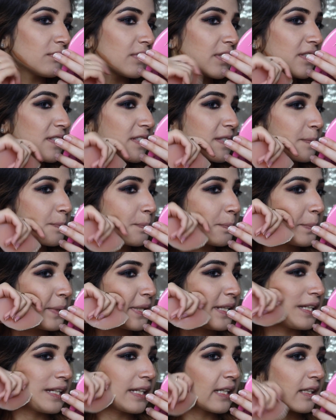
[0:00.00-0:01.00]
it's
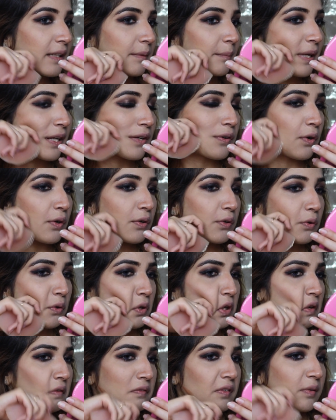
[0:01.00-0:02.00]
spilling my contour
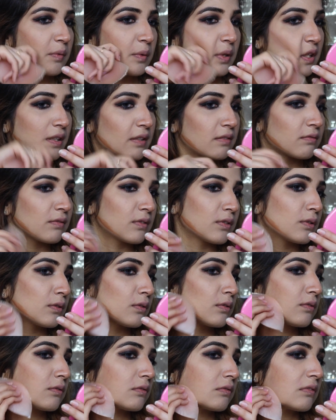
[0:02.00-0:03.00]
everywhere.
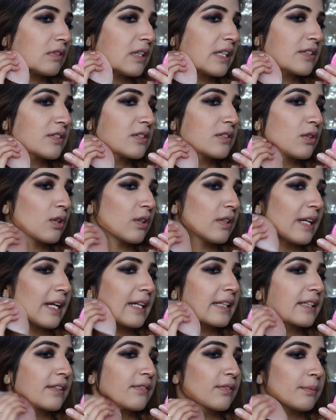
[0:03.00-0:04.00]
No, I do not
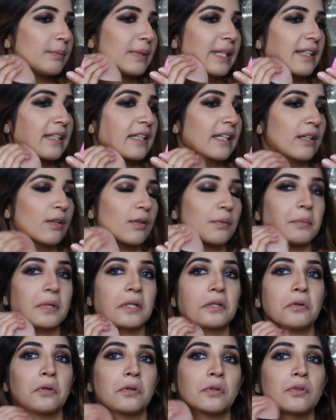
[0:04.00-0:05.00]
like it for blending on my
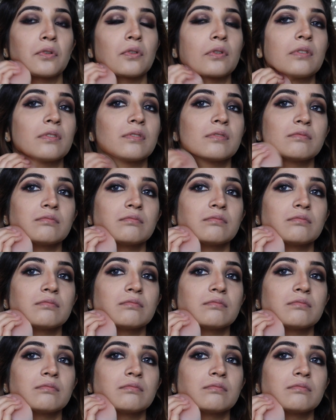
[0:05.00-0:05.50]
contour.